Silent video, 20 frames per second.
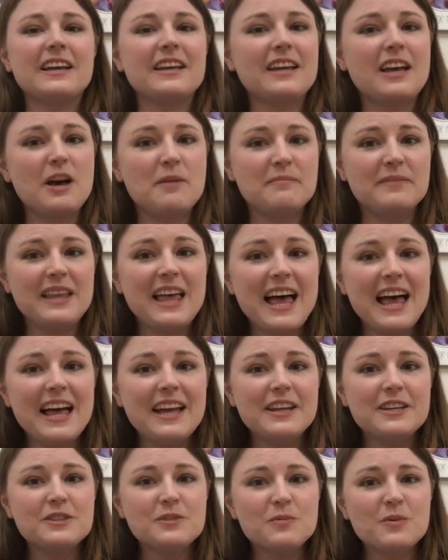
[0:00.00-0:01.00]
Come, let
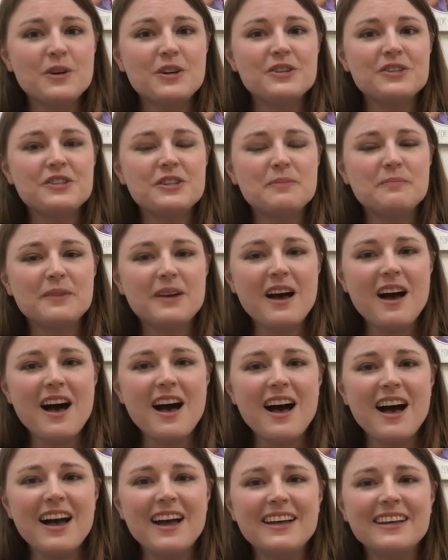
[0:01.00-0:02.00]
us worship
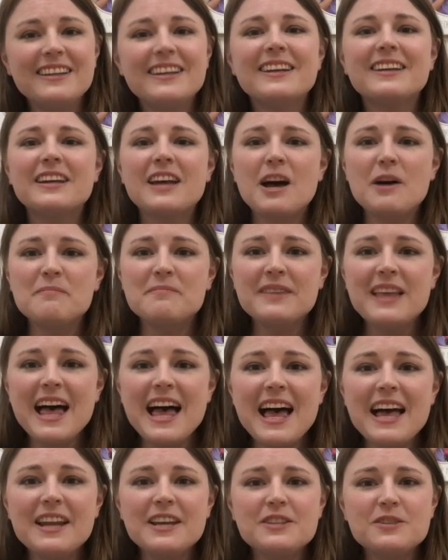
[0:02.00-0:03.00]
God. Come,
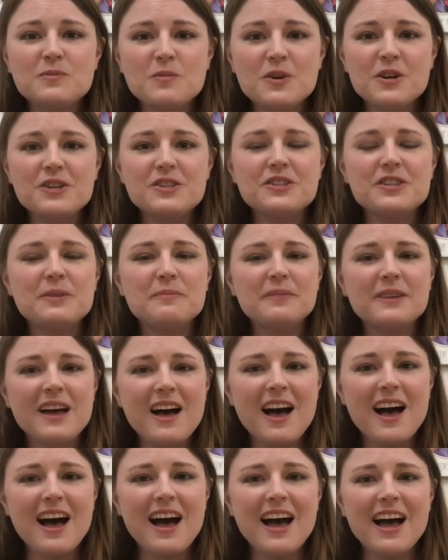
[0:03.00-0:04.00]
let us worship
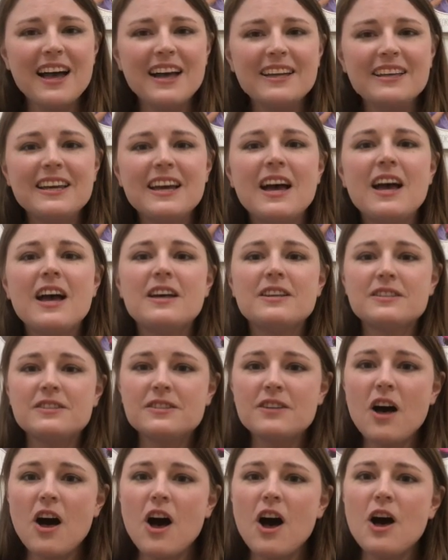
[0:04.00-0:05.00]
God.
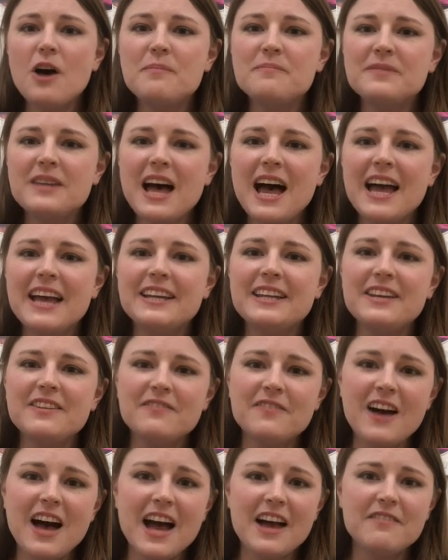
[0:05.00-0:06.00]
Psalm
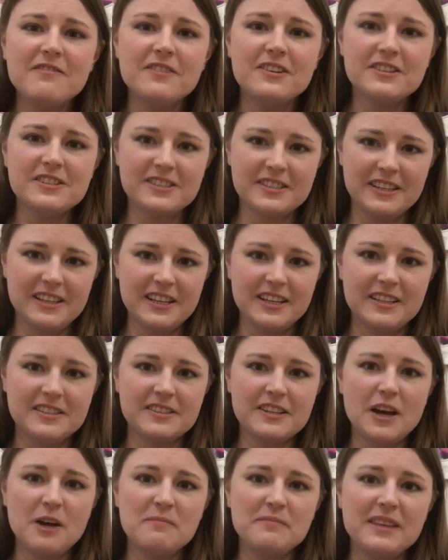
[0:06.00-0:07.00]
95, verse 6.
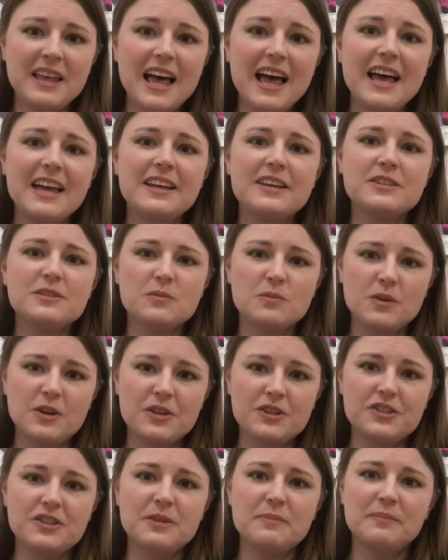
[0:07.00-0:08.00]
Come, let us
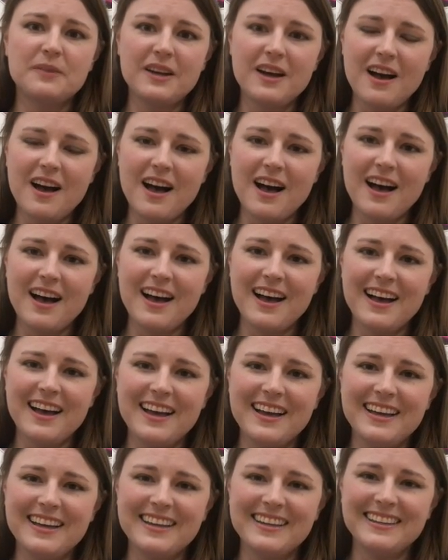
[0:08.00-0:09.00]
worship
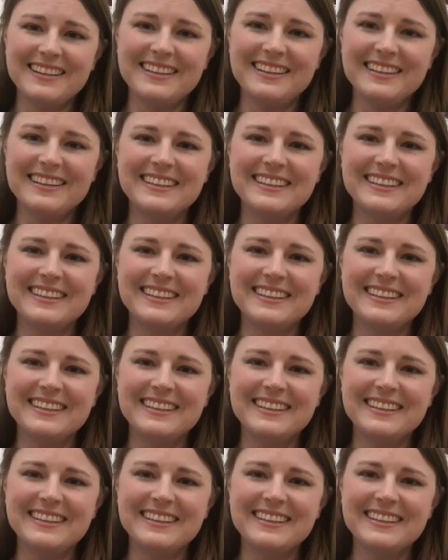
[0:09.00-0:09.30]
God.